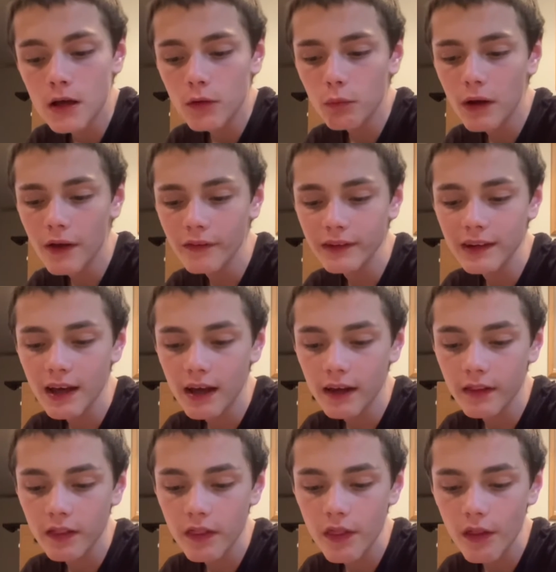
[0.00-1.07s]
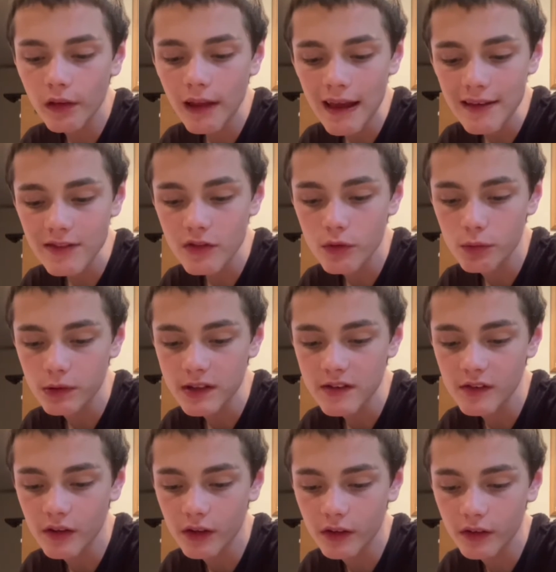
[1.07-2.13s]
While, yeah, the last three
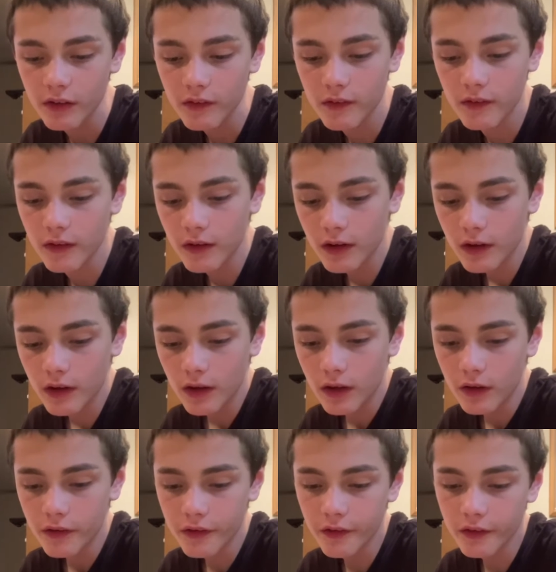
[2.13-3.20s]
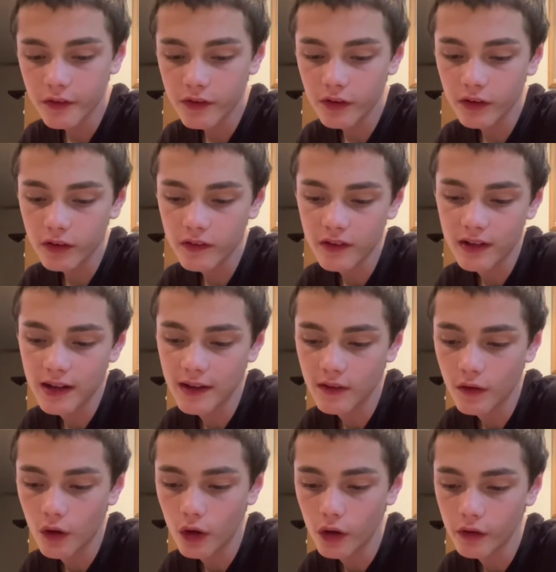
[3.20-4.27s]
songs, songs and
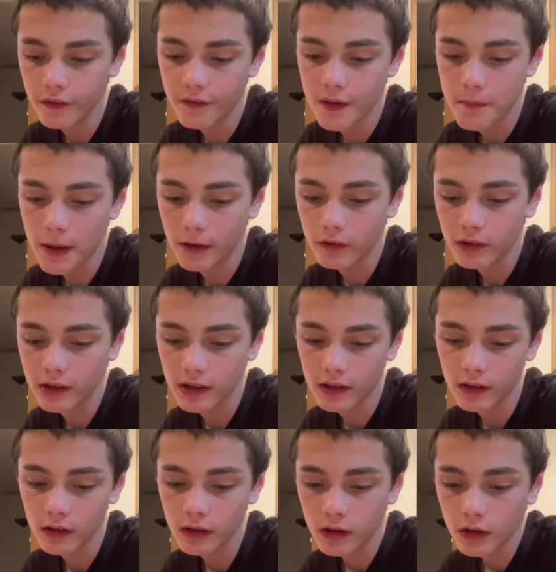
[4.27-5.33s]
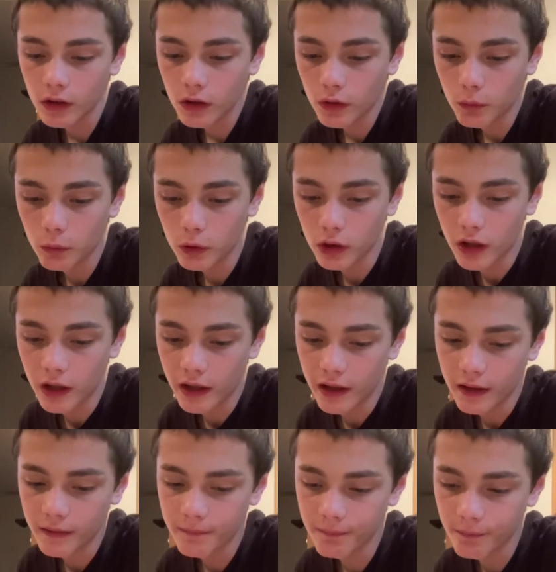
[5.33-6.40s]
In the Hall of the Mountain King, were,
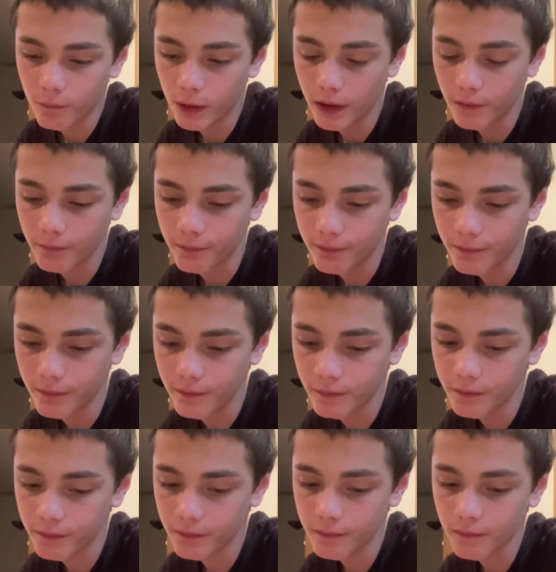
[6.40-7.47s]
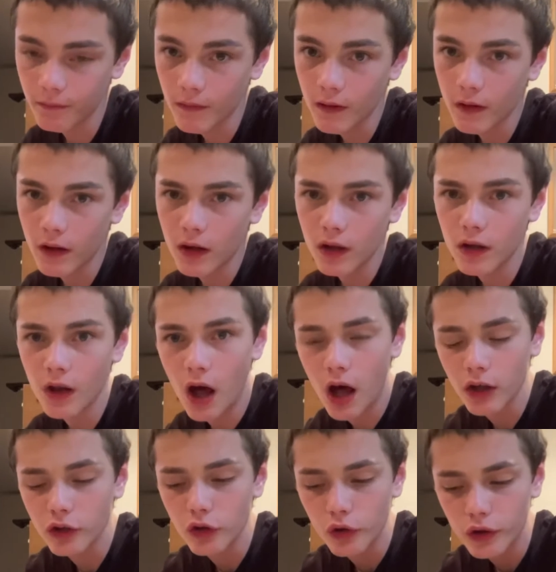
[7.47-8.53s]
uh, well,
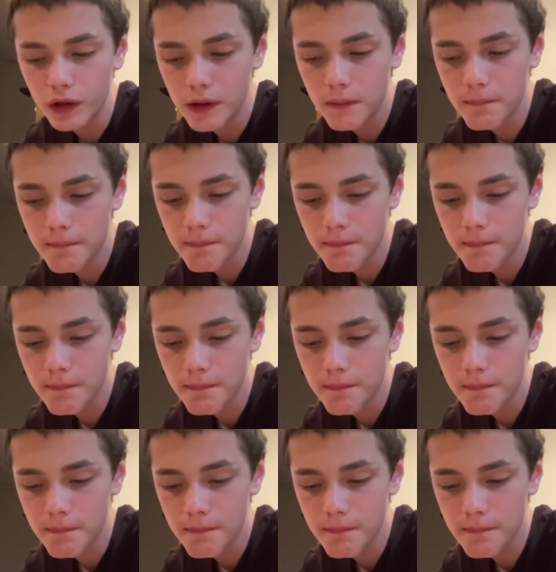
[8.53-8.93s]
not good